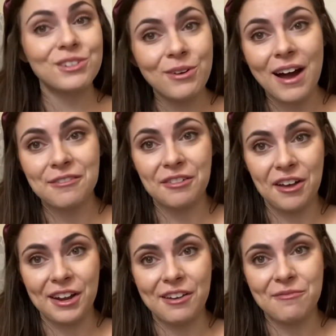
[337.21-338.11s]
I have a
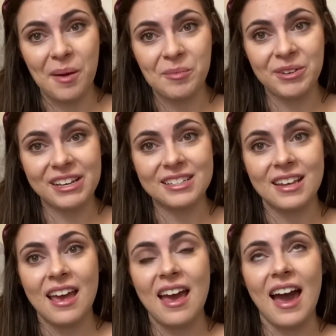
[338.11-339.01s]
lot of memories
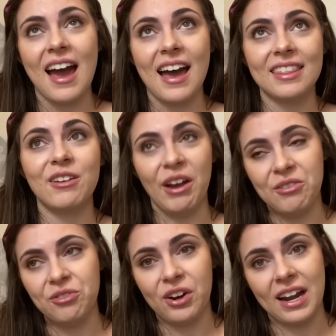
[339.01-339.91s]
at the Grand
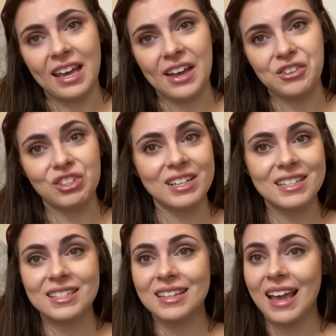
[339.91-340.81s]
Floridian,
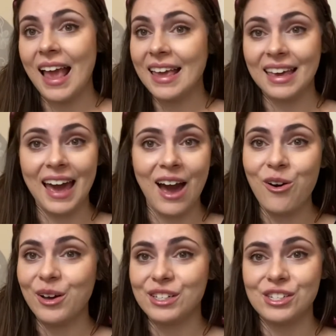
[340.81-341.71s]
just hanging
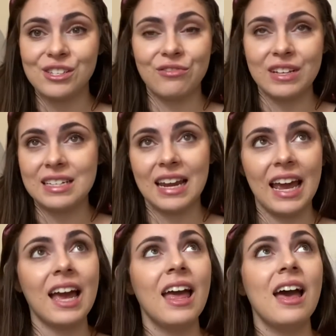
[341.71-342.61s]
out and just
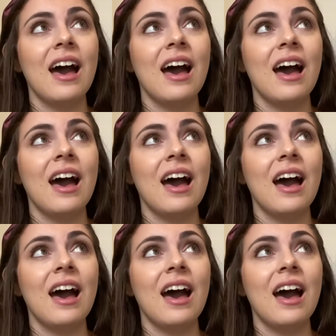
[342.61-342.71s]
visiting,